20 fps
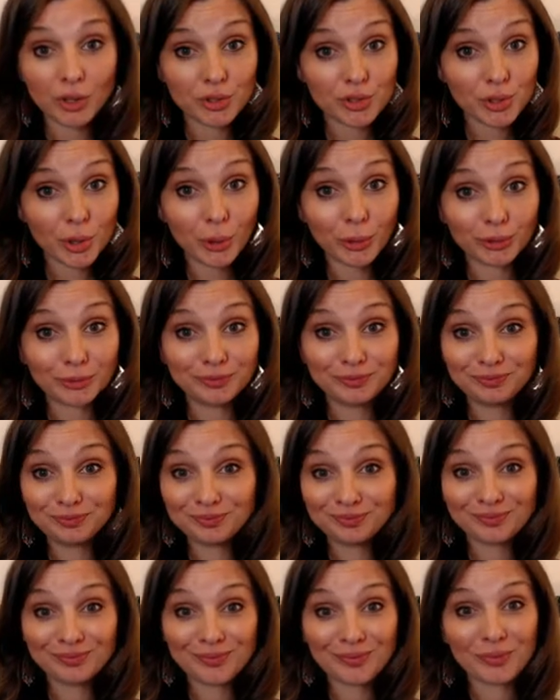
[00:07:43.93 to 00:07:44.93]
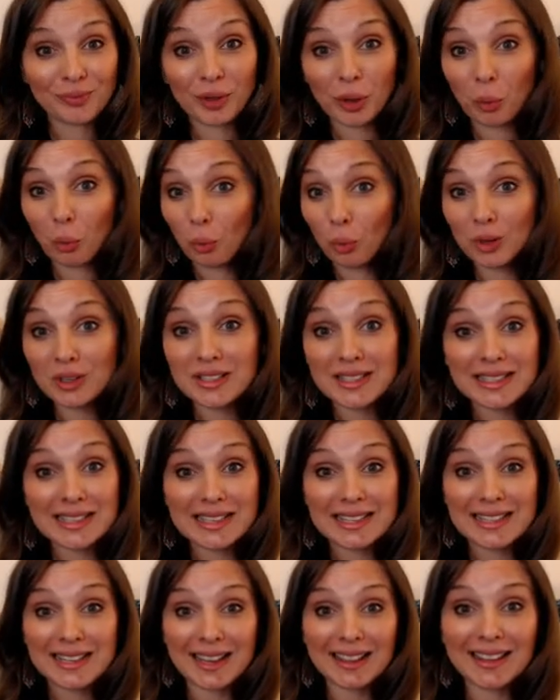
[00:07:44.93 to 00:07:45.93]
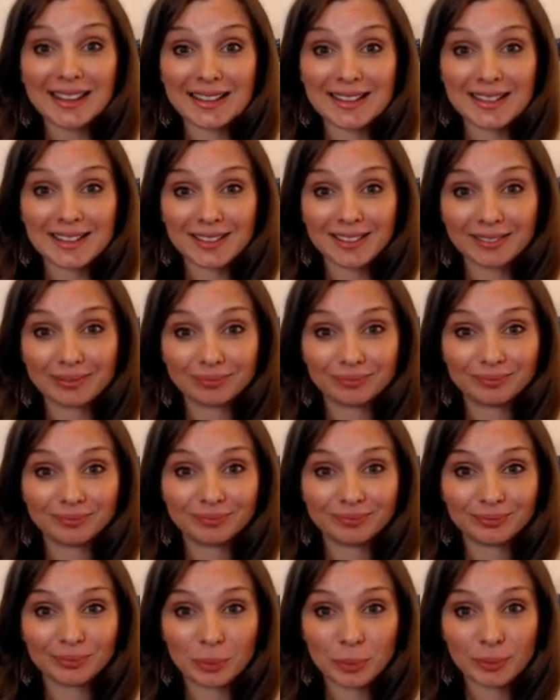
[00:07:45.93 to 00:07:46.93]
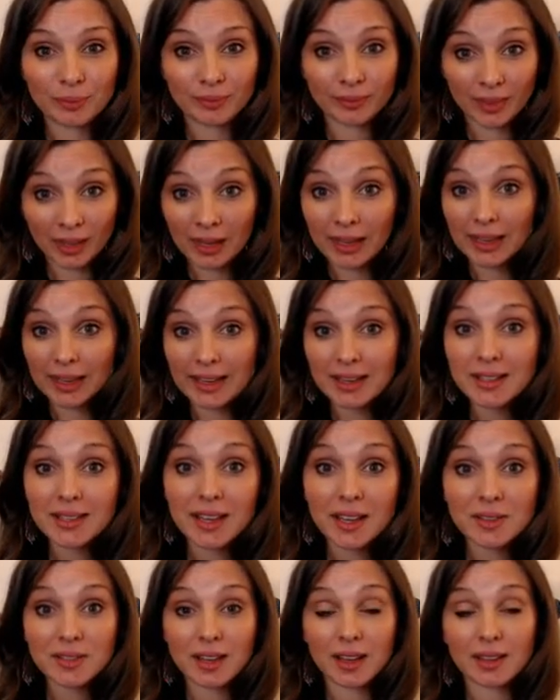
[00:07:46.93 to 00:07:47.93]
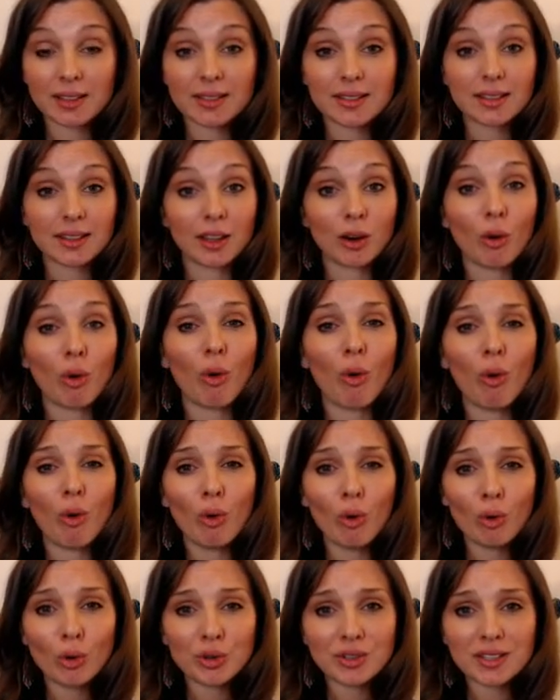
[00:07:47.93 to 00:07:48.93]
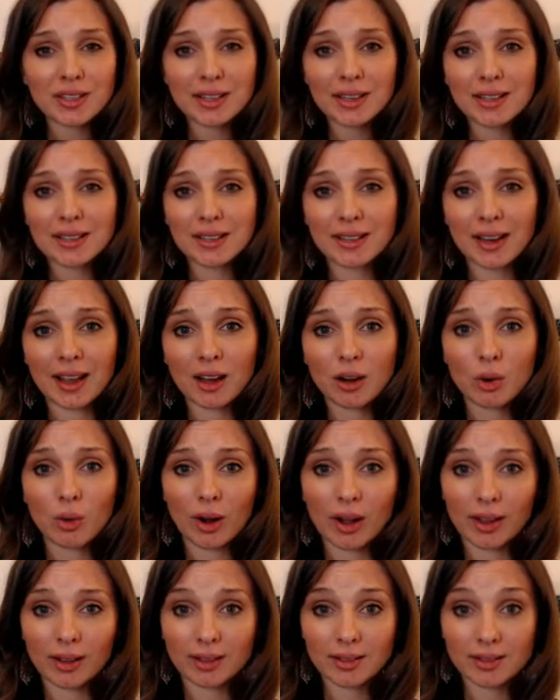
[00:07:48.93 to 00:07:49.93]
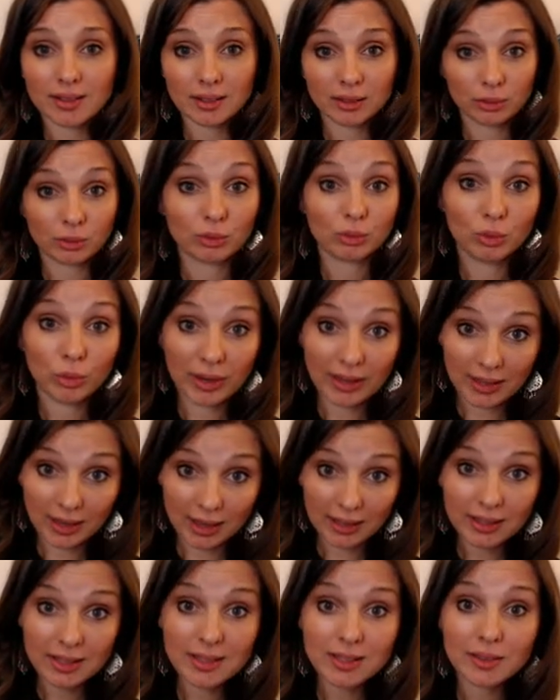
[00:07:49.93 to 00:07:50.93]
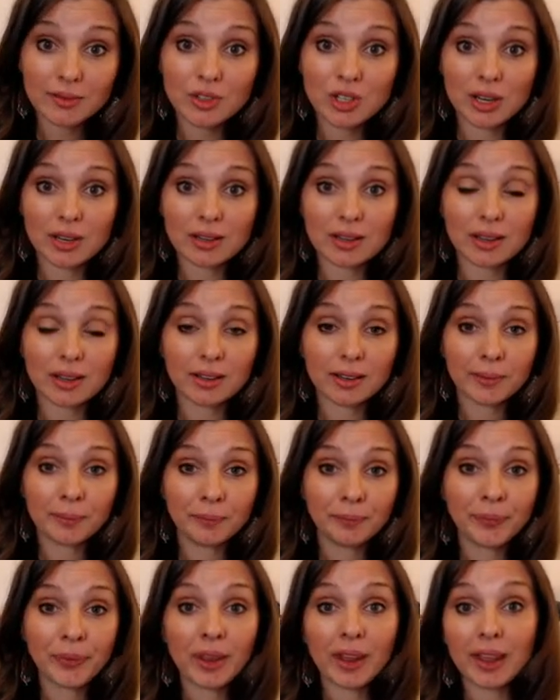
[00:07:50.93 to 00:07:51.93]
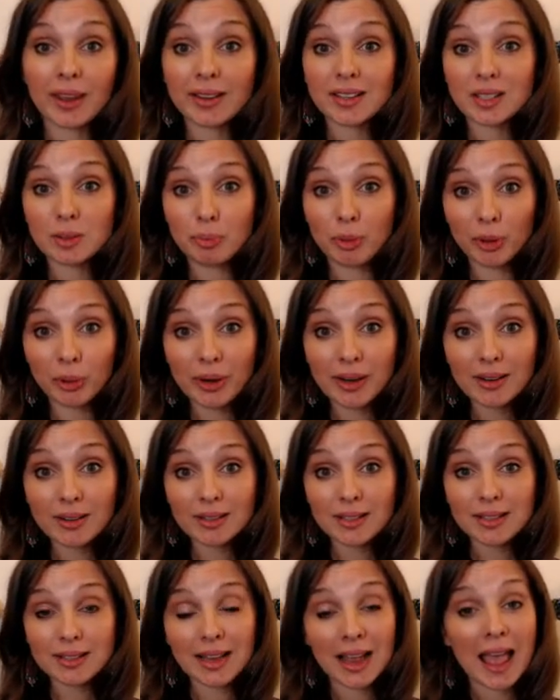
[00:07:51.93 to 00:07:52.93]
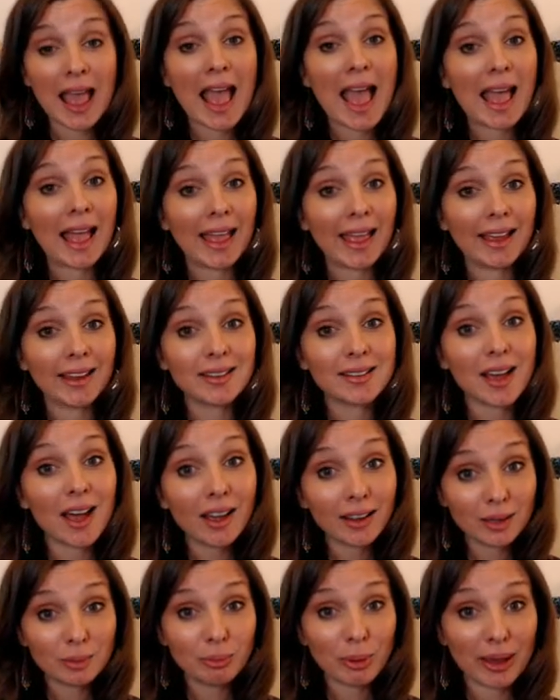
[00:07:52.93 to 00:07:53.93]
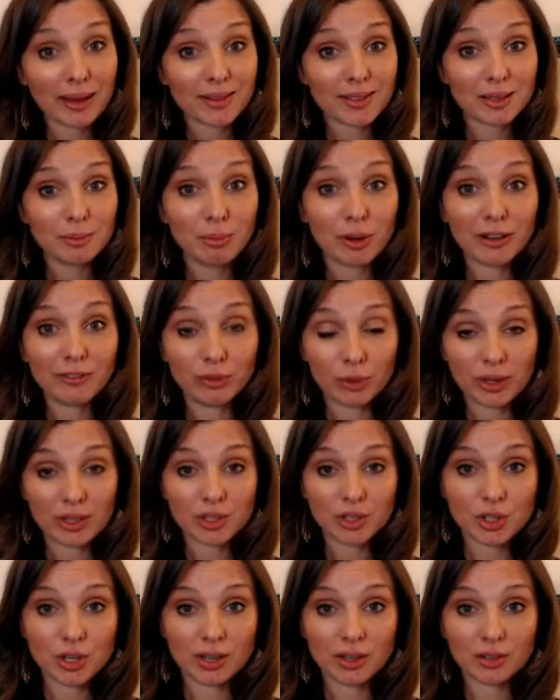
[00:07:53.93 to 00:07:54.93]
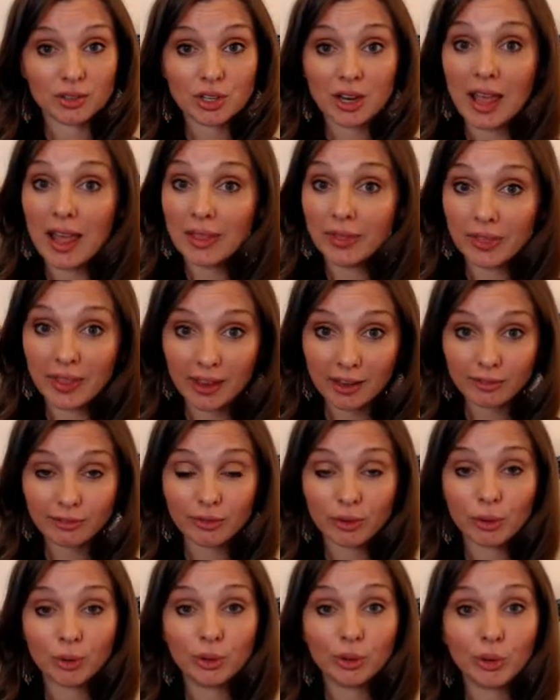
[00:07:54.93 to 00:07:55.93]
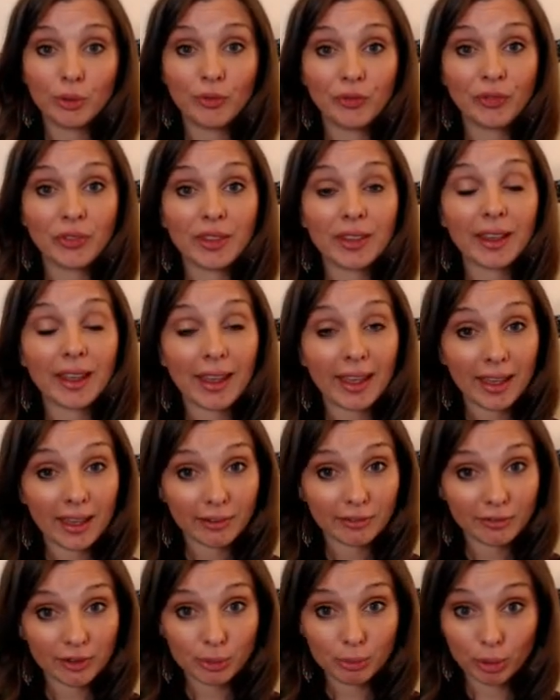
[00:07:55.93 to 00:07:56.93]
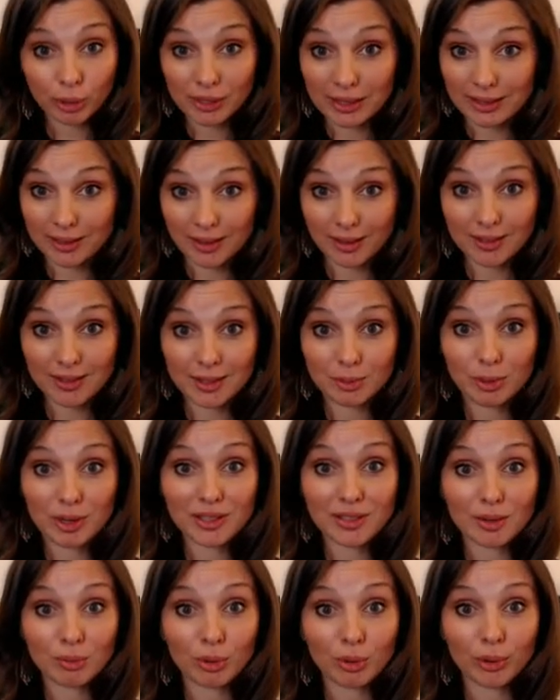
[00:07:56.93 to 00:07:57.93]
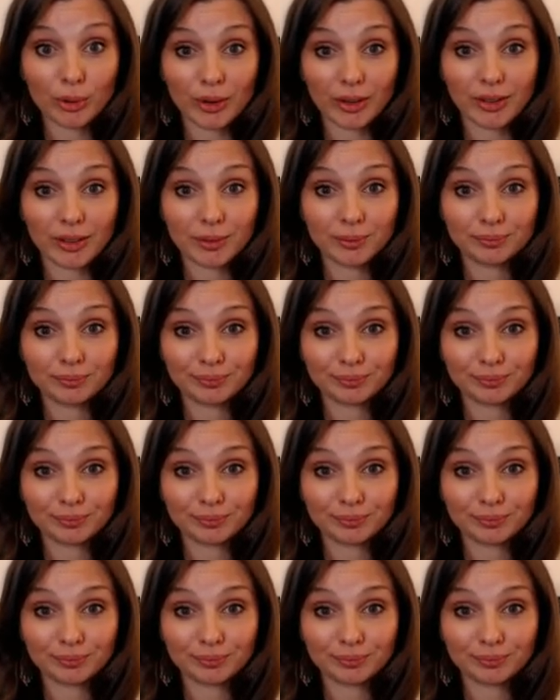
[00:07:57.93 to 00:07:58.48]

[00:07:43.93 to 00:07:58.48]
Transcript: So, what does this tell us? It tells us that all singers in our choirs, regardless of gender, experience and are impacted by voice change and therefore everybody needs to be supported.